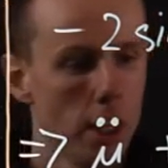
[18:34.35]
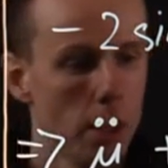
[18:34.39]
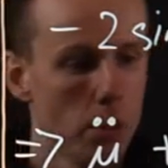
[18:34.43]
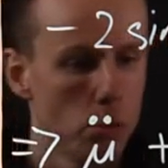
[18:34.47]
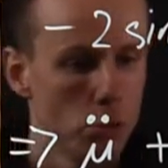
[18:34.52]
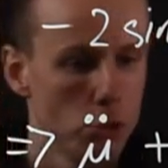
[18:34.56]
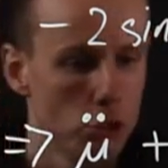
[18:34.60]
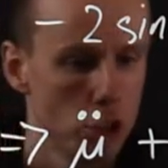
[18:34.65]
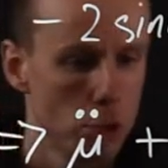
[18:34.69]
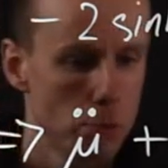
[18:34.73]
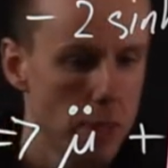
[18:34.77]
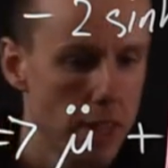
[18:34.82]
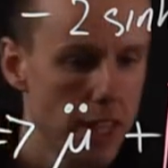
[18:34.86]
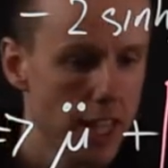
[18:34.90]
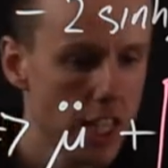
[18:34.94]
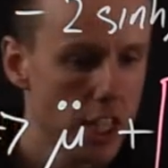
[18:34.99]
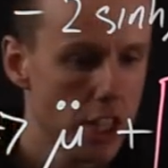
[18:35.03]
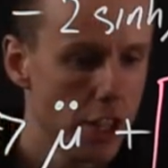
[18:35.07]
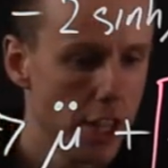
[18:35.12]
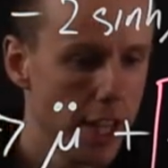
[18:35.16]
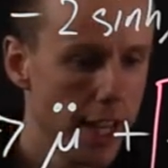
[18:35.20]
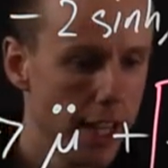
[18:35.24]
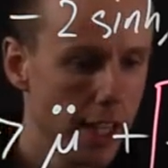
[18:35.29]
will just be this
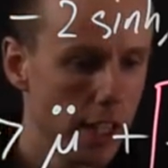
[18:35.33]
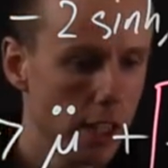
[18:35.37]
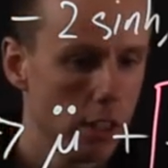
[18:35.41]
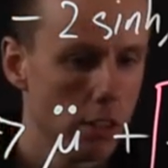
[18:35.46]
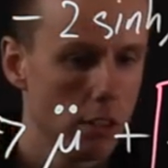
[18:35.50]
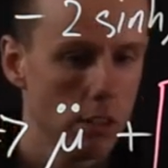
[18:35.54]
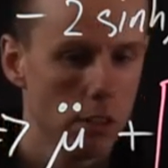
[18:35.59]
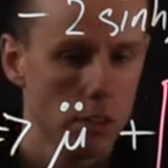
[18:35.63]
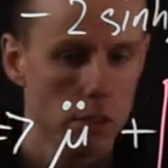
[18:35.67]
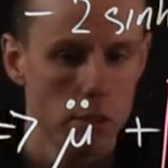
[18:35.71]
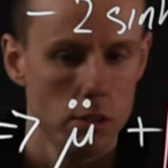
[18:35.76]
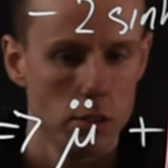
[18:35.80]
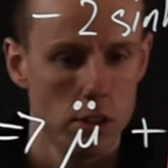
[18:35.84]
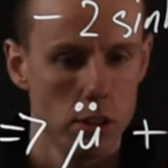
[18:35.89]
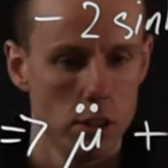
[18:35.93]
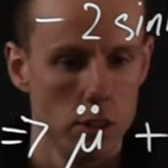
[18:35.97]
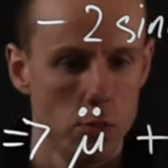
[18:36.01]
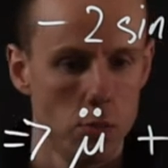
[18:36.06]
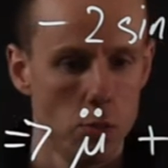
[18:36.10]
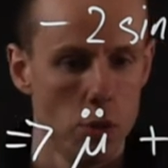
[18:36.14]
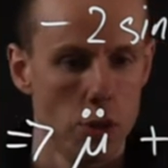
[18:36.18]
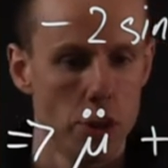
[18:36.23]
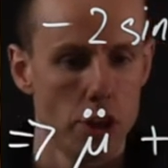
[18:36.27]
thing
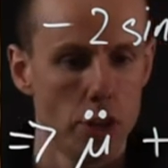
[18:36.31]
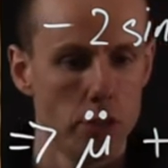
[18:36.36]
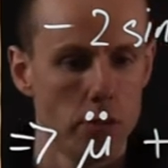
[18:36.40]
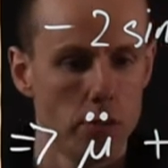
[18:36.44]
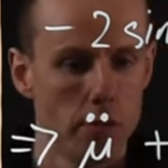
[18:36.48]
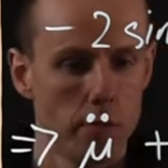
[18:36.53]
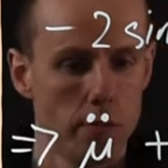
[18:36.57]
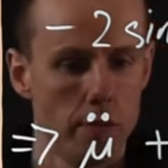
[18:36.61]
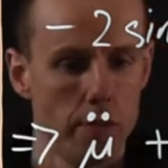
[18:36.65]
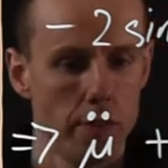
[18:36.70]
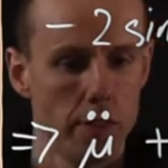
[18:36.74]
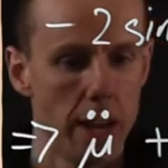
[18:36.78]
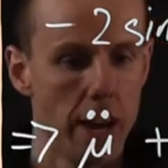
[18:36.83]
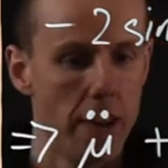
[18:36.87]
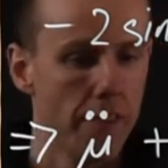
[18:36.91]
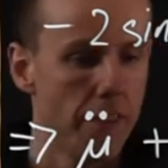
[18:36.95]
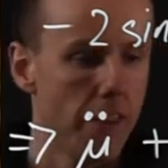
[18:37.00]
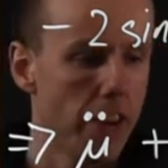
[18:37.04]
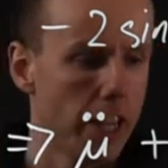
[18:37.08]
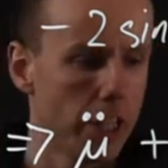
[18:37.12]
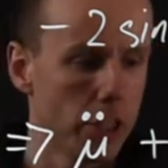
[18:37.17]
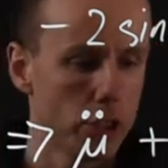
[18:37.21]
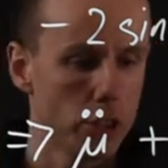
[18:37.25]
without that
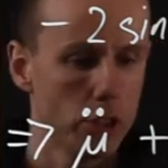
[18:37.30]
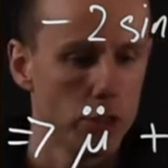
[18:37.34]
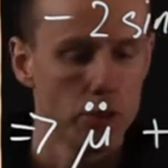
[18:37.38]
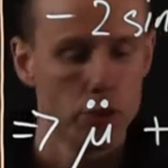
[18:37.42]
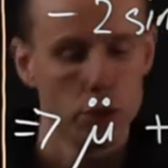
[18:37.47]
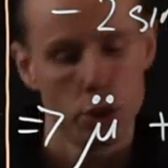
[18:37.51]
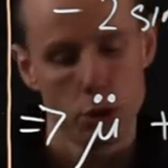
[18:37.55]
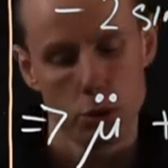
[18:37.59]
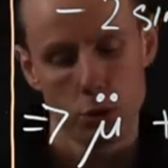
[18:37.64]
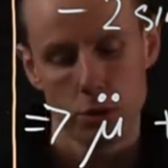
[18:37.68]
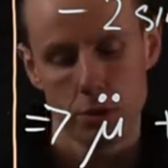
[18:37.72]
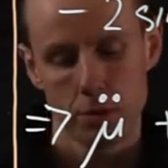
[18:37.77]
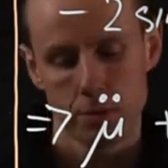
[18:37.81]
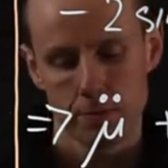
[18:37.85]
factor of 2.